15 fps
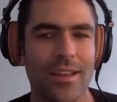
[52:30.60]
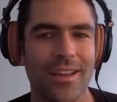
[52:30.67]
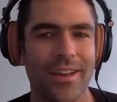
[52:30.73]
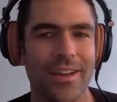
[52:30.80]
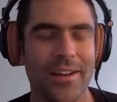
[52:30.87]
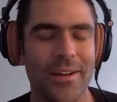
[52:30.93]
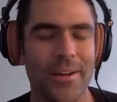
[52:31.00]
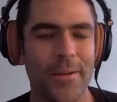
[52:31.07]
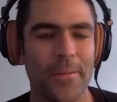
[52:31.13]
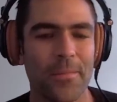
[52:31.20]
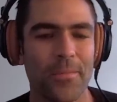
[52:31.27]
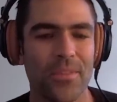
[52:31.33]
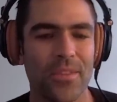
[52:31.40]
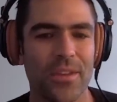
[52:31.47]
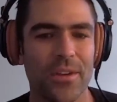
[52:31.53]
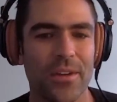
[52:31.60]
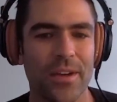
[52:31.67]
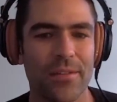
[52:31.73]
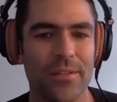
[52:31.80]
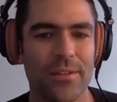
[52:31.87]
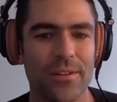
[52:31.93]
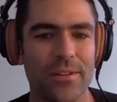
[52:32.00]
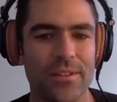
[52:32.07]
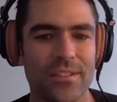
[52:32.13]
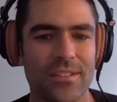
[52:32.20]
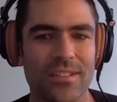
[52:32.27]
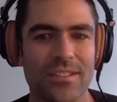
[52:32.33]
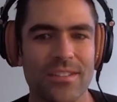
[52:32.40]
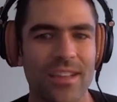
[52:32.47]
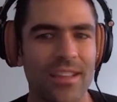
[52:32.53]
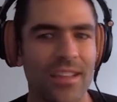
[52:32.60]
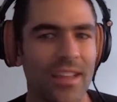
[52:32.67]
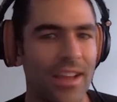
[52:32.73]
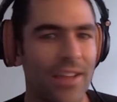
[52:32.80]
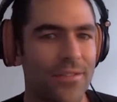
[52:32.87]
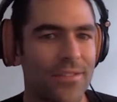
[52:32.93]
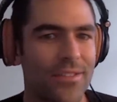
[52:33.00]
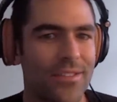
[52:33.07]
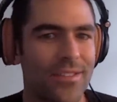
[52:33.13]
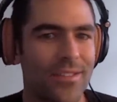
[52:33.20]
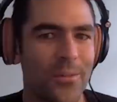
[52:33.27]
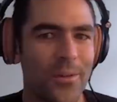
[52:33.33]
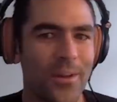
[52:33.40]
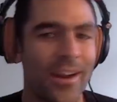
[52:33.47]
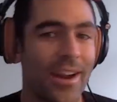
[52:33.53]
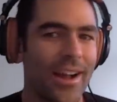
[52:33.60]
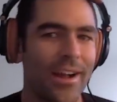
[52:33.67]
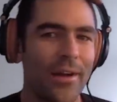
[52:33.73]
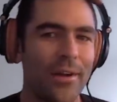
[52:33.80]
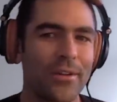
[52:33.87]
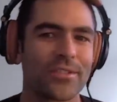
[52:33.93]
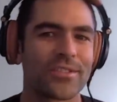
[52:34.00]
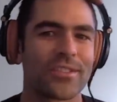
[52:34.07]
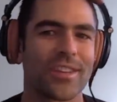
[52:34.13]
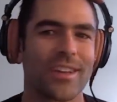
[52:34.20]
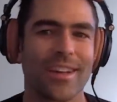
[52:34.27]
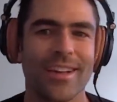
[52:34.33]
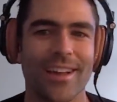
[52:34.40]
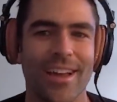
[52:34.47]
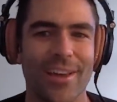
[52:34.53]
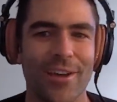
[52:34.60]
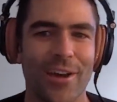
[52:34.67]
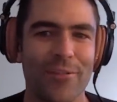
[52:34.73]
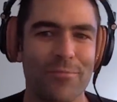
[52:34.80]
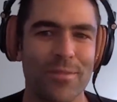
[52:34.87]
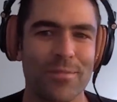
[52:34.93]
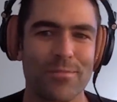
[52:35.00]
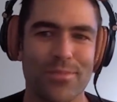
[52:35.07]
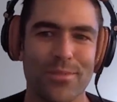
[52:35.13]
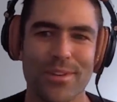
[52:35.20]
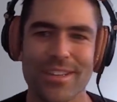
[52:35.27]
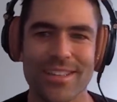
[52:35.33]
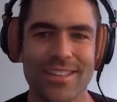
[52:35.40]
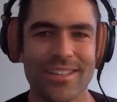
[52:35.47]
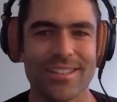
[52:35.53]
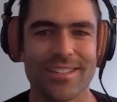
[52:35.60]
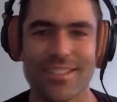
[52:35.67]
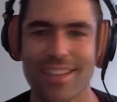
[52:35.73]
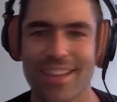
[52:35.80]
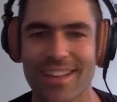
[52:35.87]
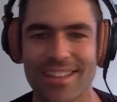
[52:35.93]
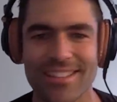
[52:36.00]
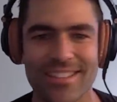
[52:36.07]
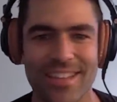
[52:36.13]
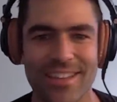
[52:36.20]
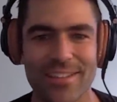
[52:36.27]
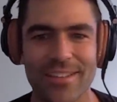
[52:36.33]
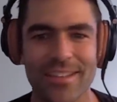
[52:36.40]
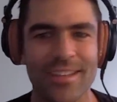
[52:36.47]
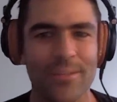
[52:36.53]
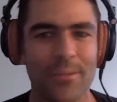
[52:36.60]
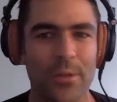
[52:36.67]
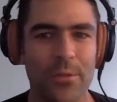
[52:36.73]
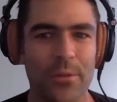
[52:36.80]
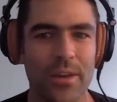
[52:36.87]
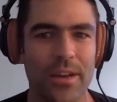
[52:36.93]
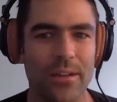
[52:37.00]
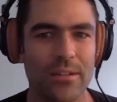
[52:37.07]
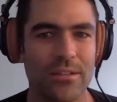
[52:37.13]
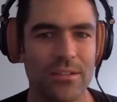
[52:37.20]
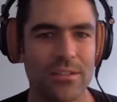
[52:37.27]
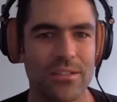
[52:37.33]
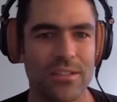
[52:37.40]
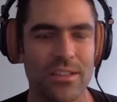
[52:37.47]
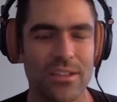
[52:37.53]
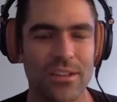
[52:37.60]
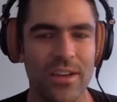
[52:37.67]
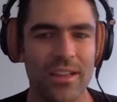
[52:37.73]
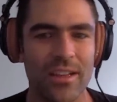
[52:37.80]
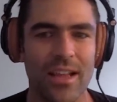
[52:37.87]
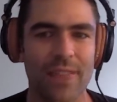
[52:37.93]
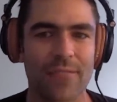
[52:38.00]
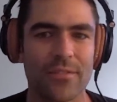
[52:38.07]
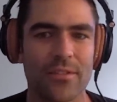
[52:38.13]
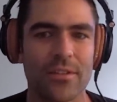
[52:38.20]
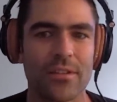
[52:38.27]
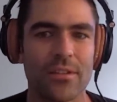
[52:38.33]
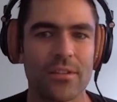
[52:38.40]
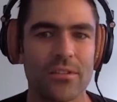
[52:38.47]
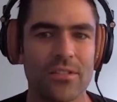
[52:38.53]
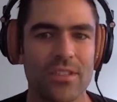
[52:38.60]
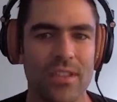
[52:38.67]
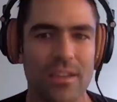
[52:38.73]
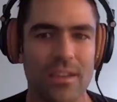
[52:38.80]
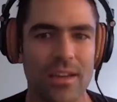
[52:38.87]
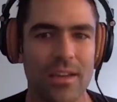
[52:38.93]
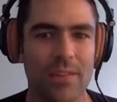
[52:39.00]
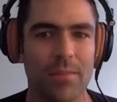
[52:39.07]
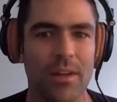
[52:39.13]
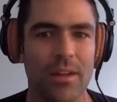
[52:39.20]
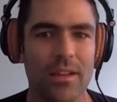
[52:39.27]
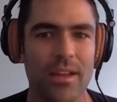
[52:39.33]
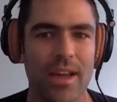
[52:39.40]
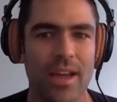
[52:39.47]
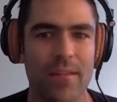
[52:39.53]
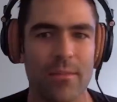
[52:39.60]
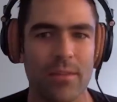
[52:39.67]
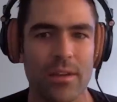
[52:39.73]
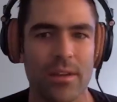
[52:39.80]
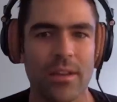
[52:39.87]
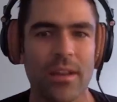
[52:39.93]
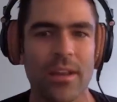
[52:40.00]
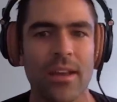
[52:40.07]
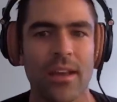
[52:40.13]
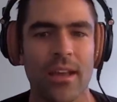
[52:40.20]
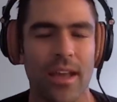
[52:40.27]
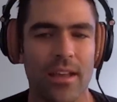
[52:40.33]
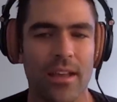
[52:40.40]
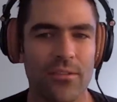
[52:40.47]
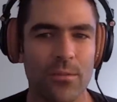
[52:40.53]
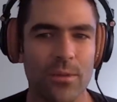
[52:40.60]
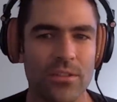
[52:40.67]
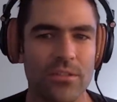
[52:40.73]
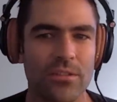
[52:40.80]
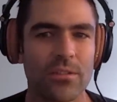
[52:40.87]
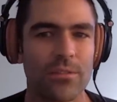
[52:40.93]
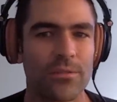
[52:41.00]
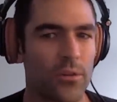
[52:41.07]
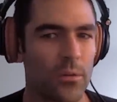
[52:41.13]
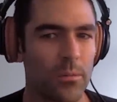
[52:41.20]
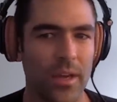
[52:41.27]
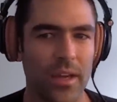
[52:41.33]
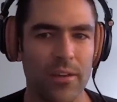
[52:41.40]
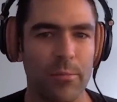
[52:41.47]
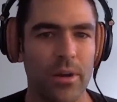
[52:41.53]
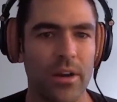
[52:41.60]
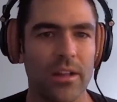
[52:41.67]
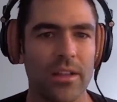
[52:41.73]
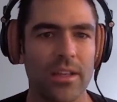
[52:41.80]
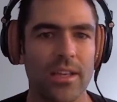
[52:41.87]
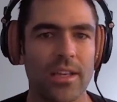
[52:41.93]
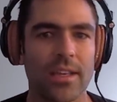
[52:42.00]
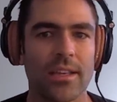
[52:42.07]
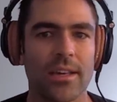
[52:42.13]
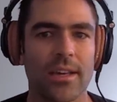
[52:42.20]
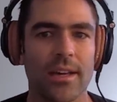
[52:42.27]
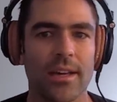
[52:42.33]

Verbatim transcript: ever since I left the warehouse, I've been pretty kind of settled in with what I was using. I left using a gut poly hybrid and switched to a full bed of poly.